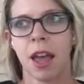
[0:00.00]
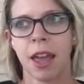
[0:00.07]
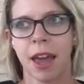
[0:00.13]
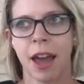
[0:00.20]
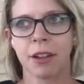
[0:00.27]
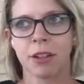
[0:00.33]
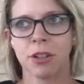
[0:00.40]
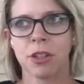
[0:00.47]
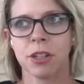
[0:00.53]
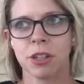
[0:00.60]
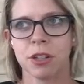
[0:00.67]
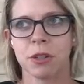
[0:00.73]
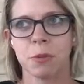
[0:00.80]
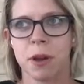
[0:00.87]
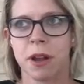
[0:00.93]
I actually
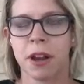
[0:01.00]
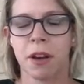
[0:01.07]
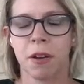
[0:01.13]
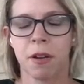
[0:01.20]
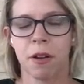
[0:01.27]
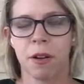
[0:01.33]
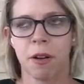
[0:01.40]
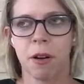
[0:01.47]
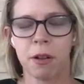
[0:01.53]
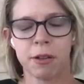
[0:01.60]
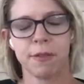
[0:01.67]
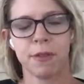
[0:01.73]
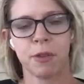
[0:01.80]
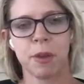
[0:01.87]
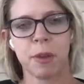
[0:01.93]
just want
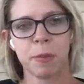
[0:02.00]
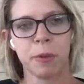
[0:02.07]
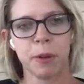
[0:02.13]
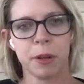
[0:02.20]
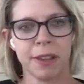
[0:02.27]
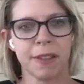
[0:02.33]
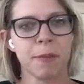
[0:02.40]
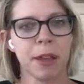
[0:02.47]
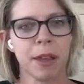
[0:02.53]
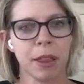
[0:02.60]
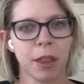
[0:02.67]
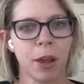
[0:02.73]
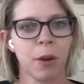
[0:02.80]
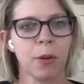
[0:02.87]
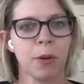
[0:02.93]
all of you people to leave me
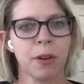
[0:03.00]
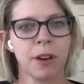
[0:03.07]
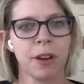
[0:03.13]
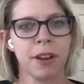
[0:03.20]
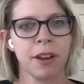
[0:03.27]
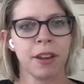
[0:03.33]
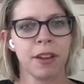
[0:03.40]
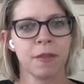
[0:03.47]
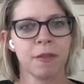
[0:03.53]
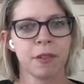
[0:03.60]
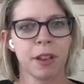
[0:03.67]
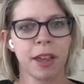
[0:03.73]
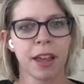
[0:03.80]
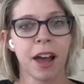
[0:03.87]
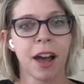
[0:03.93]
alone
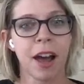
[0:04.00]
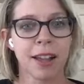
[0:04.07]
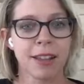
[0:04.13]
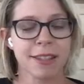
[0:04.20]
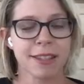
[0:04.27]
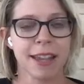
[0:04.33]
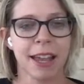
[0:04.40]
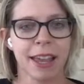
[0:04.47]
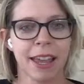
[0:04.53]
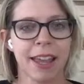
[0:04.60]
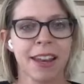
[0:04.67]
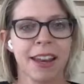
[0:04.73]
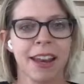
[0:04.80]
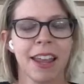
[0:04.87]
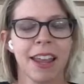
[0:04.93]
for like a hot
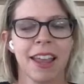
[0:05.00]
second.